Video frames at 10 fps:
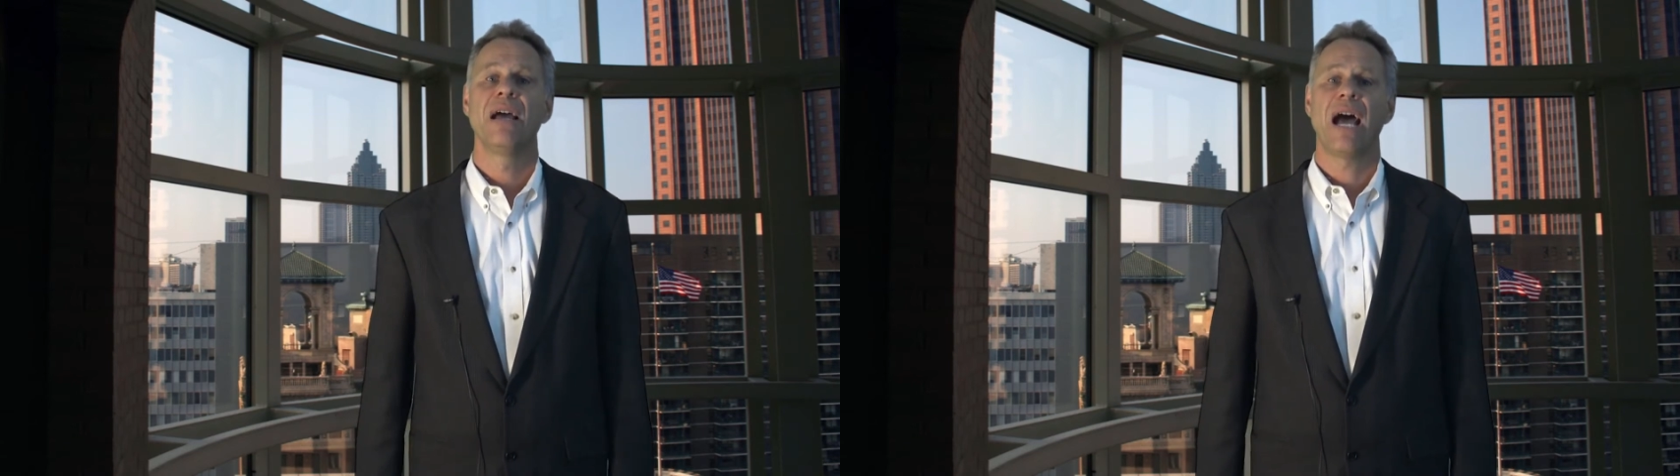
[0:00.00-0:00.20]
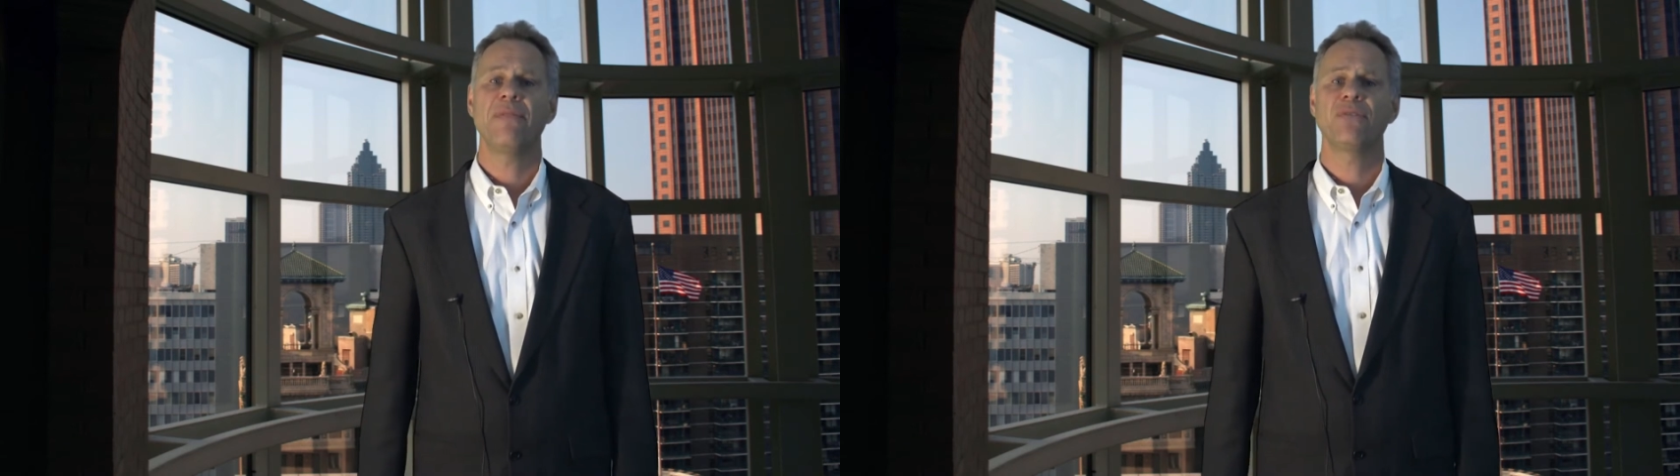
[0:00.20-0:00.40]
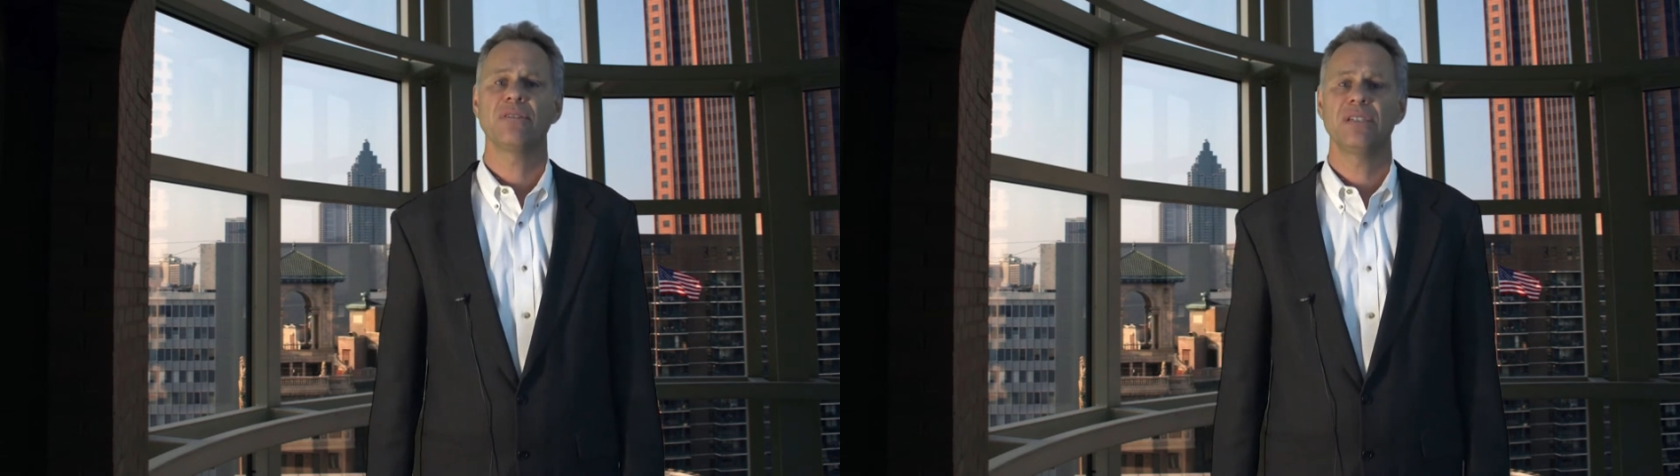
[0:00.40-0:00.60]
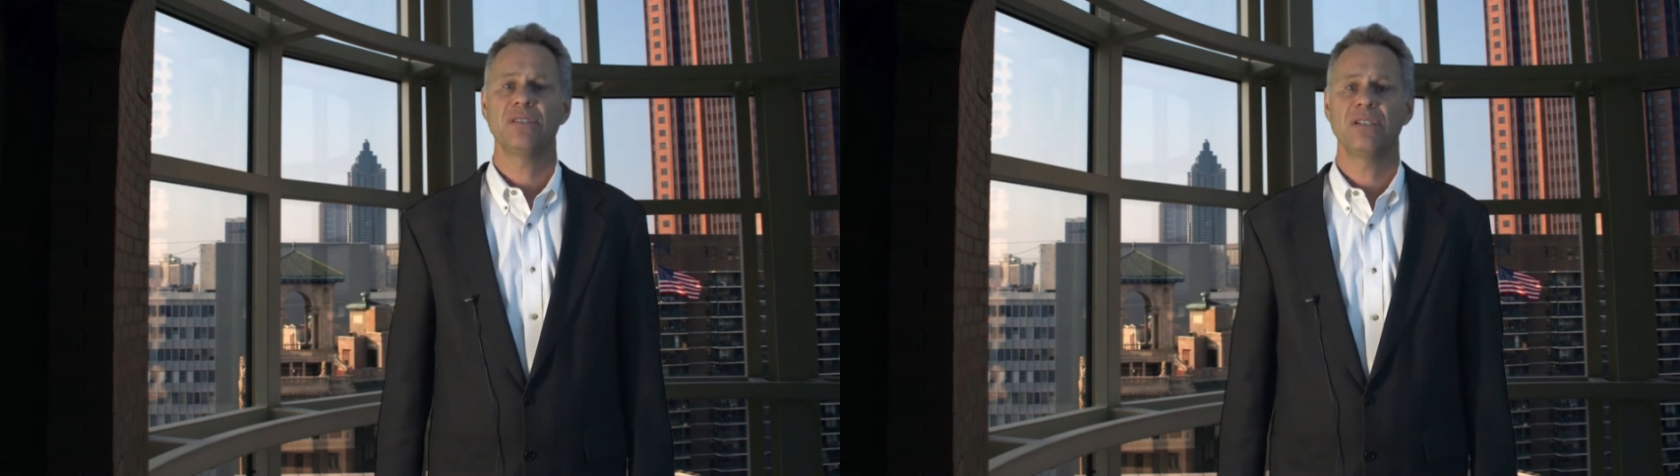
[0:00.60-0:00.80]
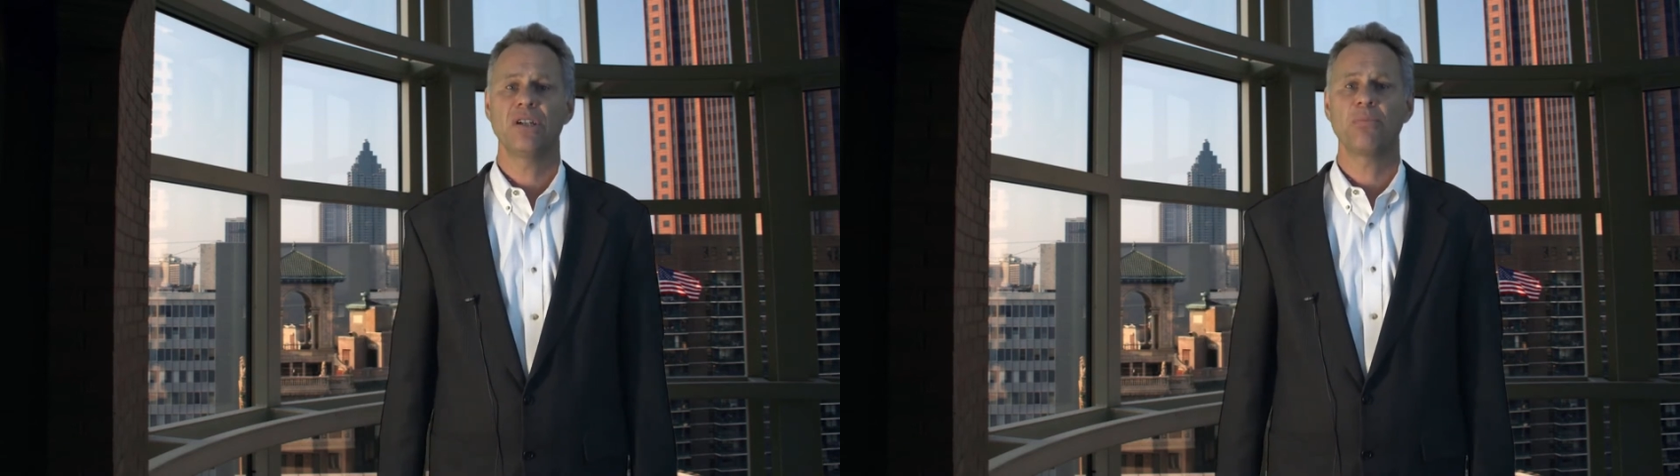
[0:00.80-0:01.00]
After
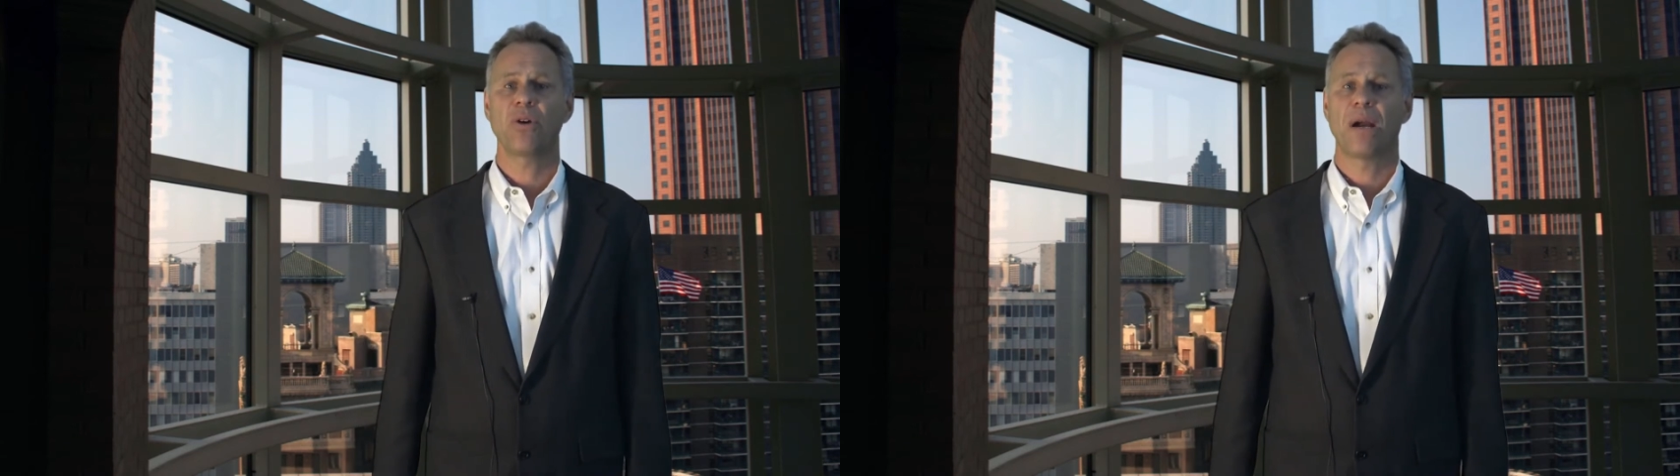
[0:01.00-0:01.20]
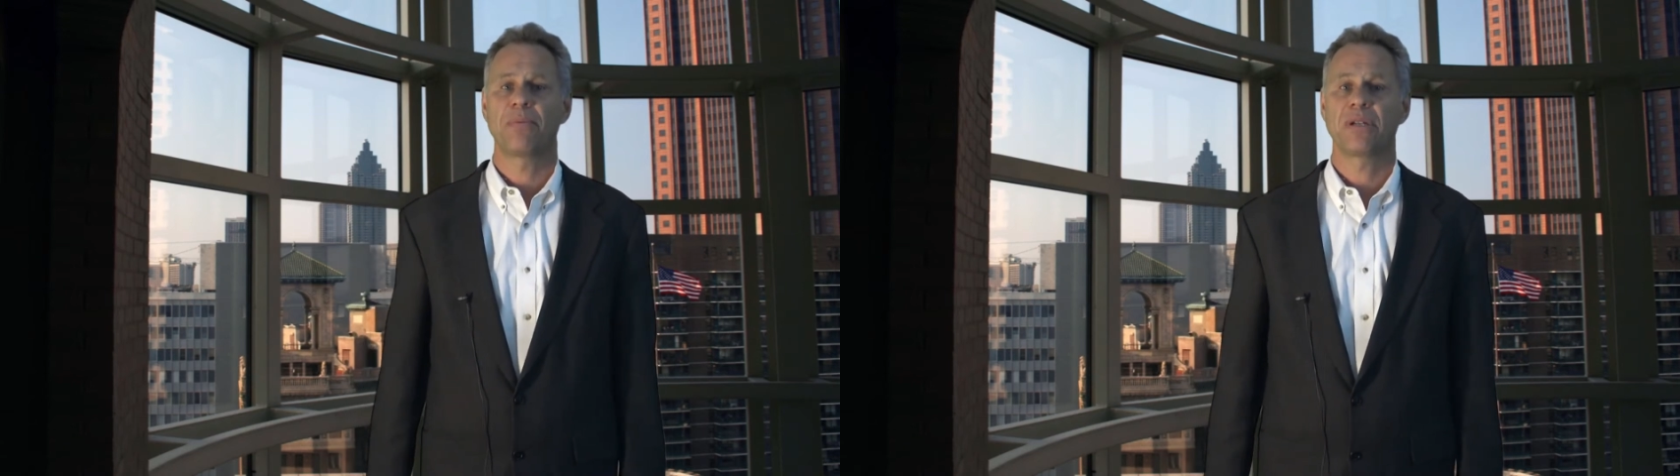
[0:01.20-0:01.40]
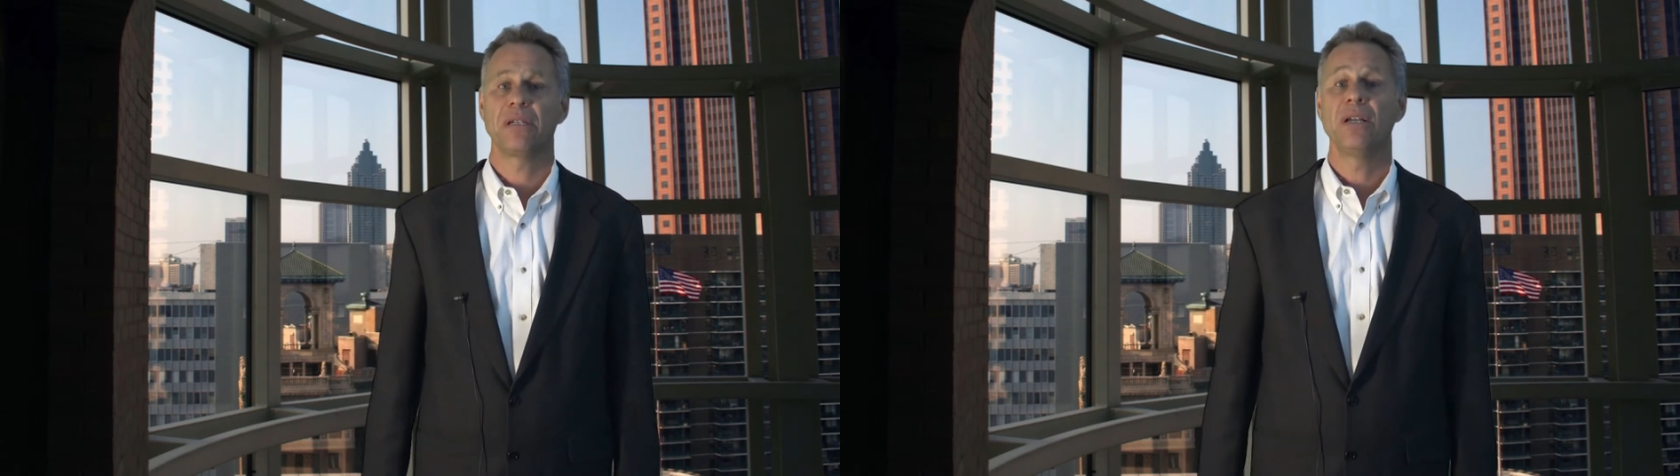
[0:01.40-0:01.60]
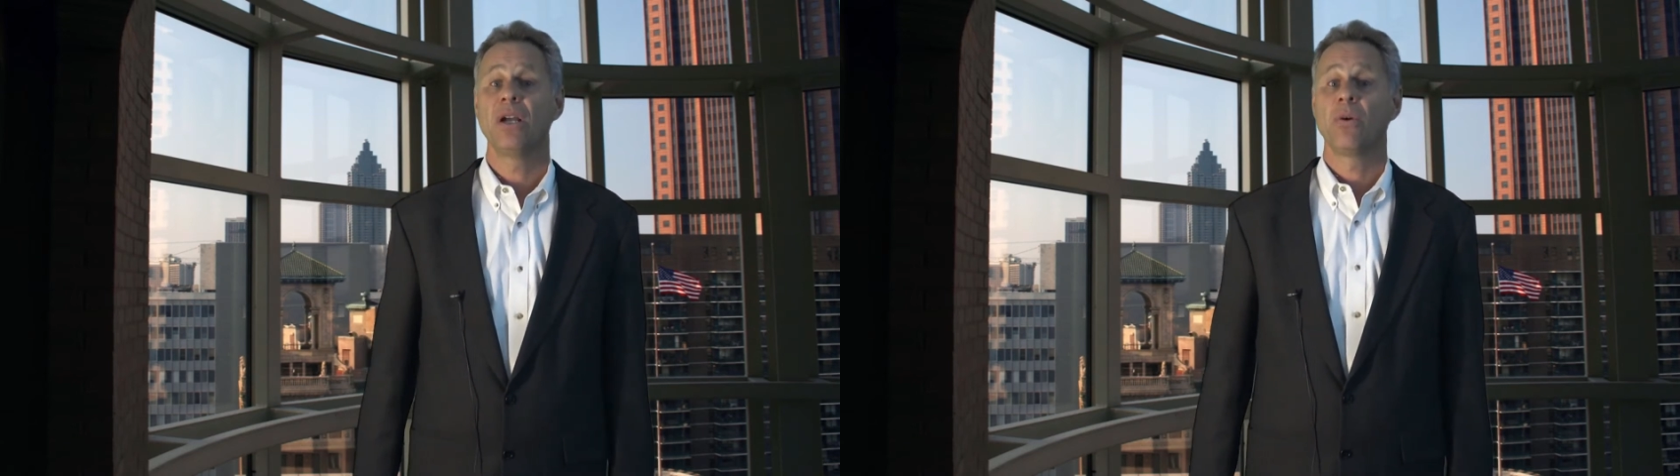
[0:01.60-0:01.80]
listing your property,